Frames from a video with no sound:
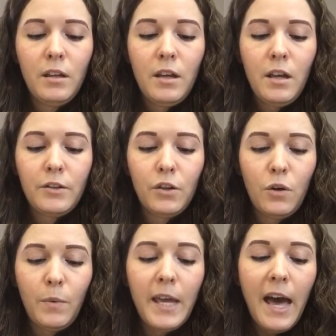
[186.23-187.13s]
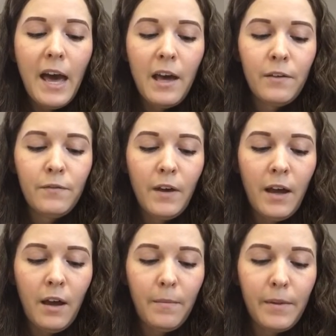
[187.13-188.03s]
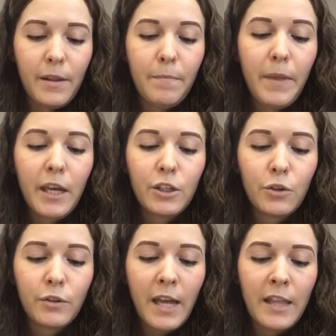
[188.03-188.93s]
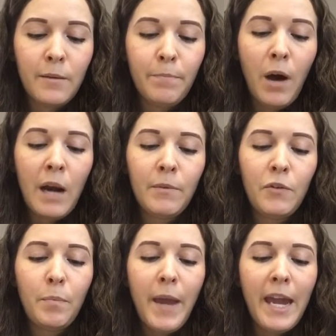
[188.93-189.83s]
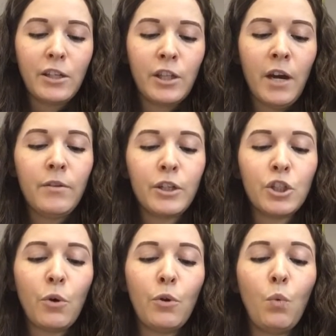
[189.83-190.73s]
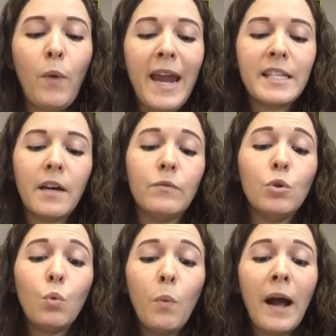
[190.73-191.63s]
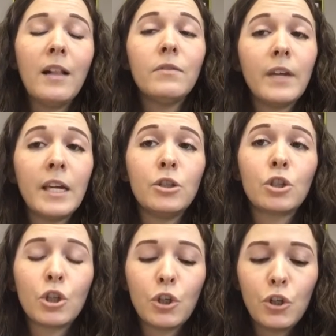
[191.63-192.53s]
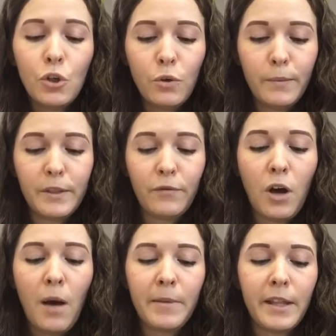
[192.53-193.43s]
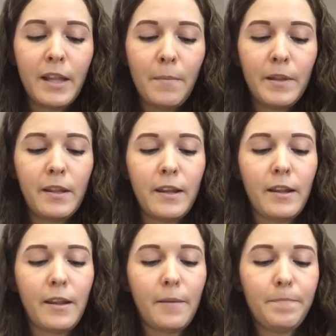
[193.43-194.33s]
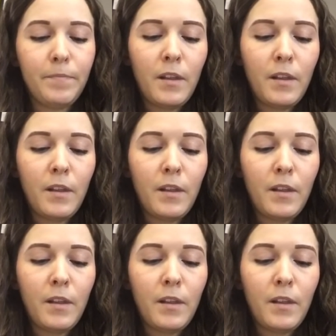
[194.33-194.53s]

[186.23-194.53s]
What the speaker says: So we have some pictures at the bottom of your page there that show the weight of 12-inch cubes of common substances.